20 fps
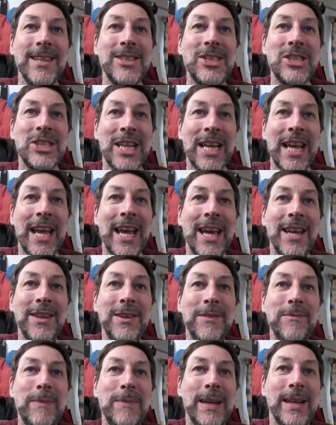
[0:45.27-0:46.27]
She
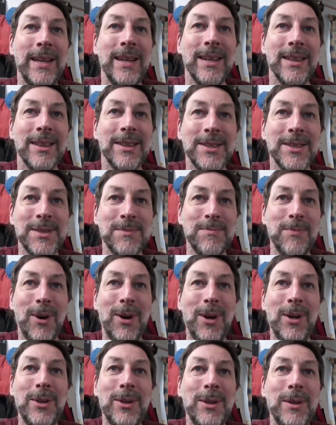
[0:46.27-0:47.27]
handed me the
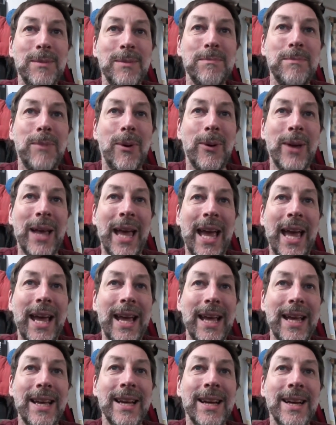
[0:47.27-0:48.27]
small
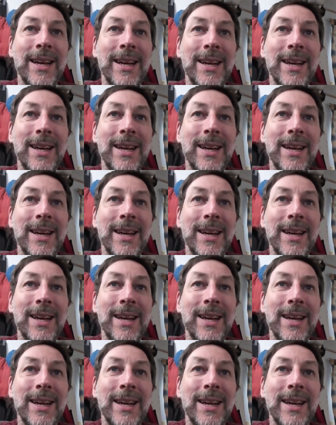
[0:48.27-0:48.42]
bouquet